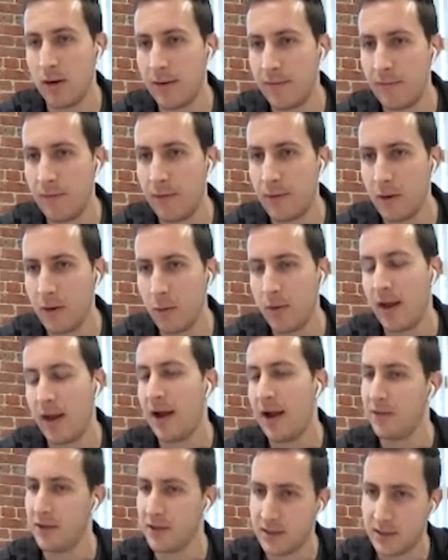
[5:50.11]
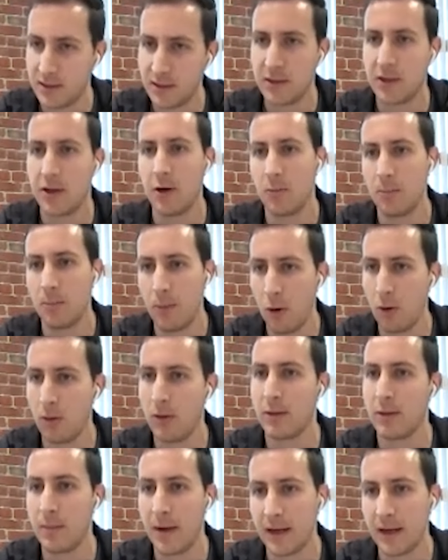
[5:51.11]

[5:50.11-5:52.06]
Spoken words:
If we have this polling